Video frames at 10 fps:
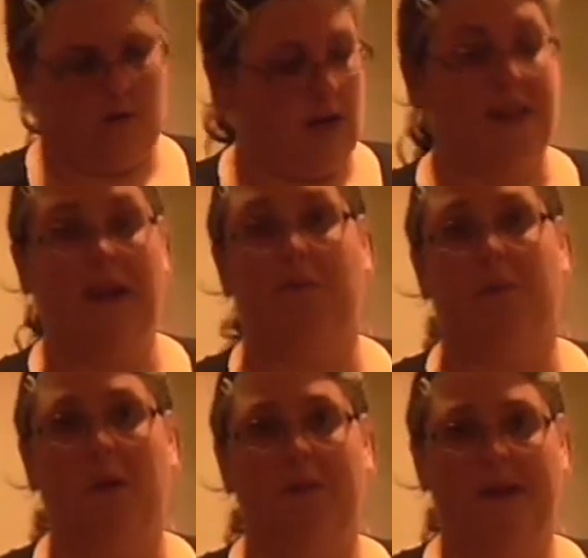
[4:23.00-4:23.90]
And then I'm going to
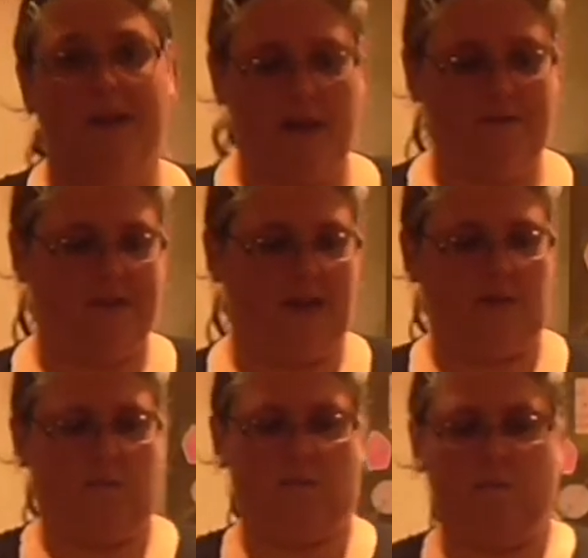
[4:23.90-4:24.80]
pop it in the loaf tin.
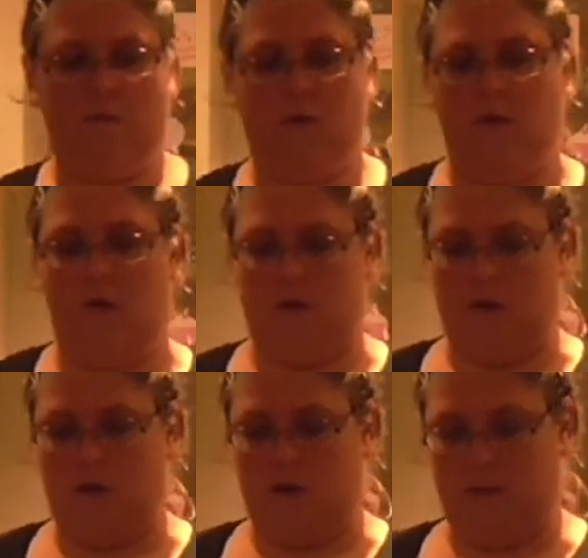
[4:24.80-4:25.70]

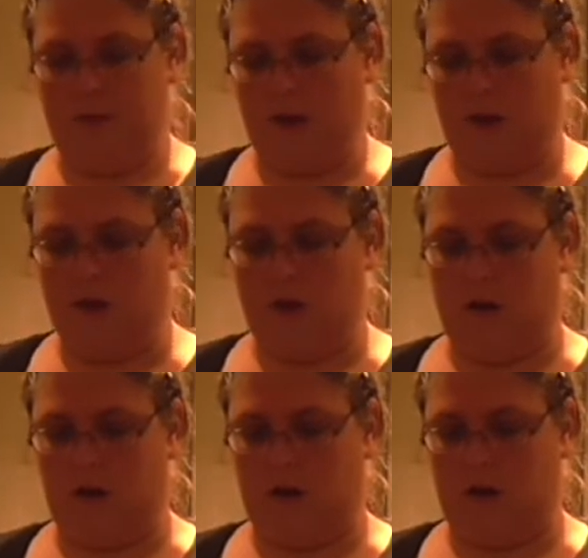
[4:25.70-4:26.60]
I'm going to cook
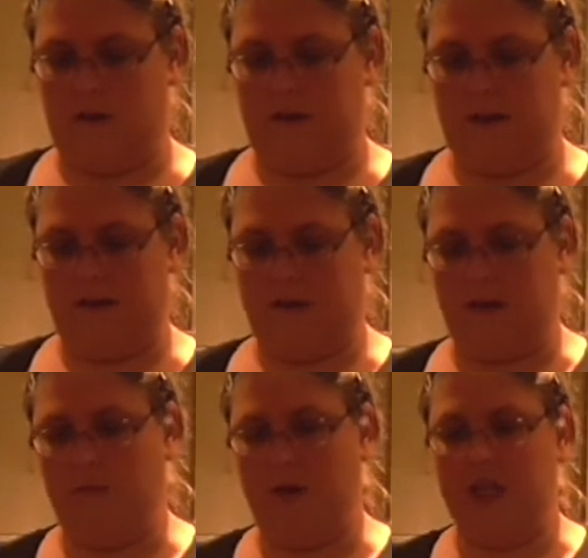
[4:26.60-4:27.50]
this,
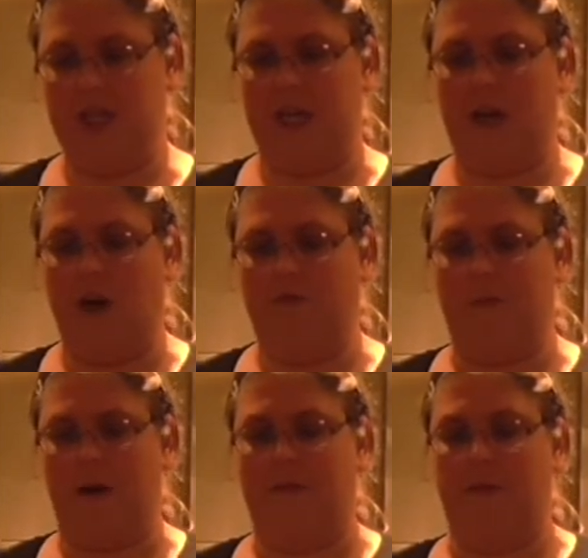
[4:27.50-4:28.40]
I'm going to check it after
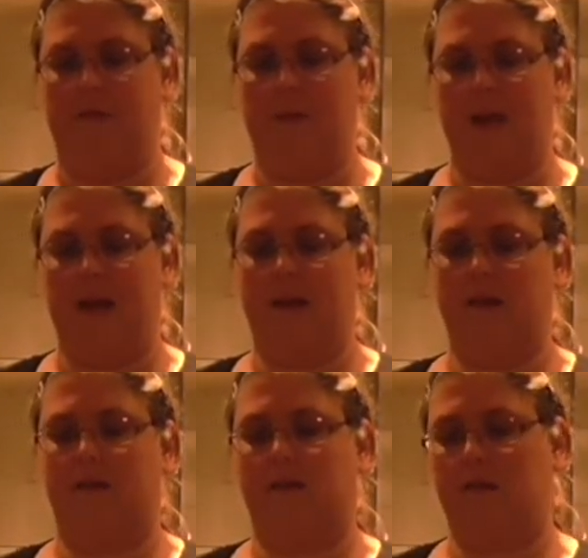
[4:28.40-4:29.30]
about 50
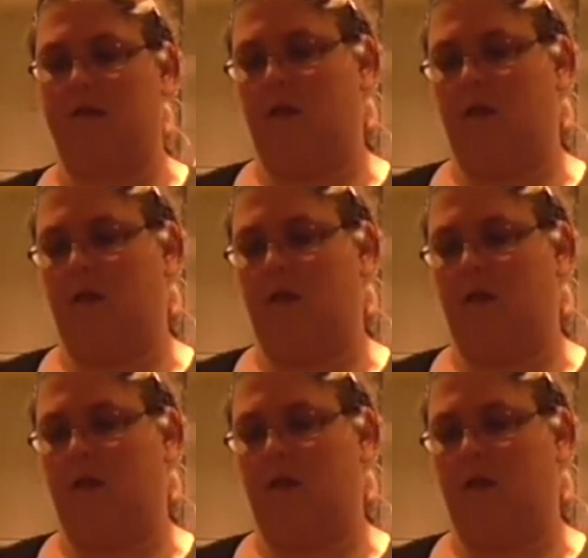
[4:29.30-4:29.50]
minutes.